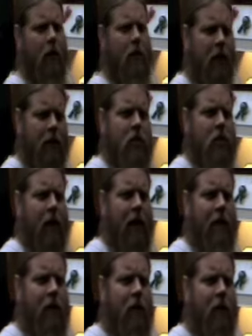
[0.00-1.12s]
Now that you
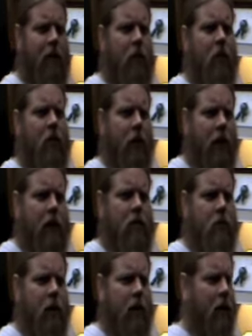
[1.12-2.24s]
have all of your
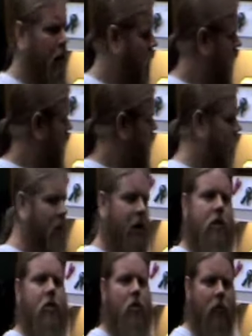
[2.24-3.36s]
ingredients ready, time to
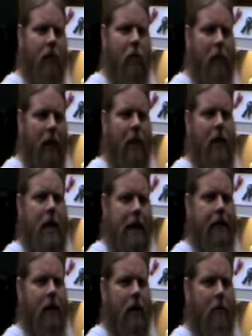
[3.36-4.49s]
get your grill pan
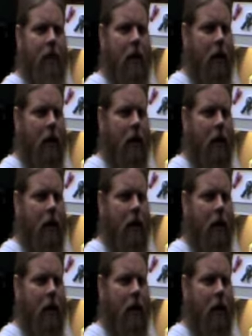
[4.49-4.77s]
heated up.